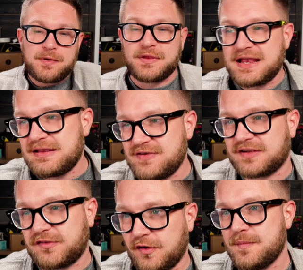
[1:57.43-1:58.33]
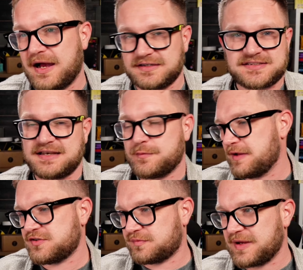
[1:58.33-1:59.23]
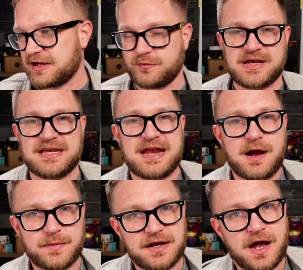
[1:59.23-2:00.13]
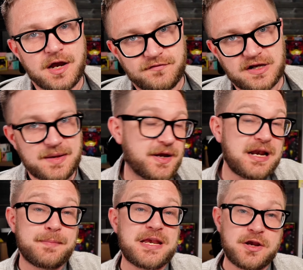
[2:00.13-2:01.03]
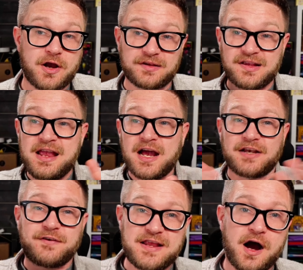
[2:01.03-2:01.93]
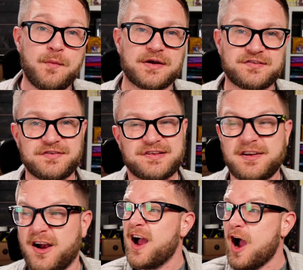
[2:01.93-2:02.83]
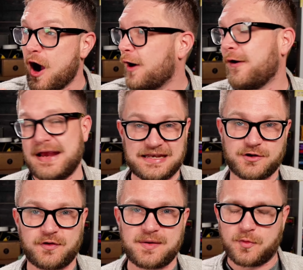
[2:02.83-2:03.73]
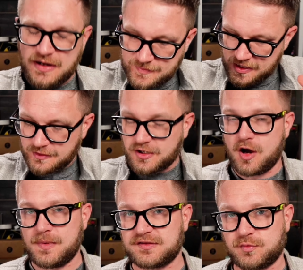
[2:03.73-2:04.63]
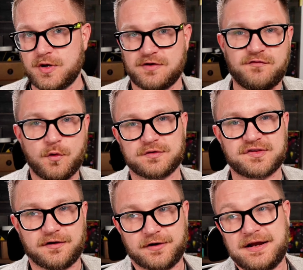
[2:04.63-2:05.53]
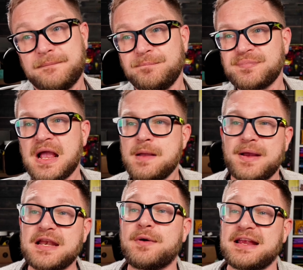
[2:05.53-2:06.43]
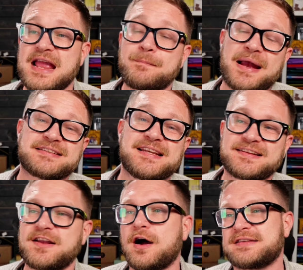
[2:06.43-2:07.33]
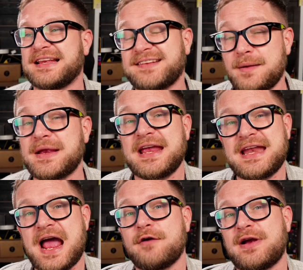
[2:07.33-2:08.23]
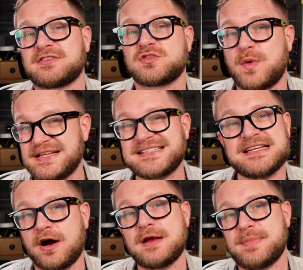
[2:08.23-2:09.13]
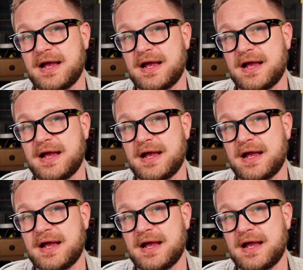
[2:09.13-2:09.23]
they're giving us too much and we're just being greedy now and we like overlook it. But I don't know about you guys. I think the artworks of this era are incredible. Let me know in the comments what your thoughts are on it. But anyway, yeah, back to this card. It's coming in around £29.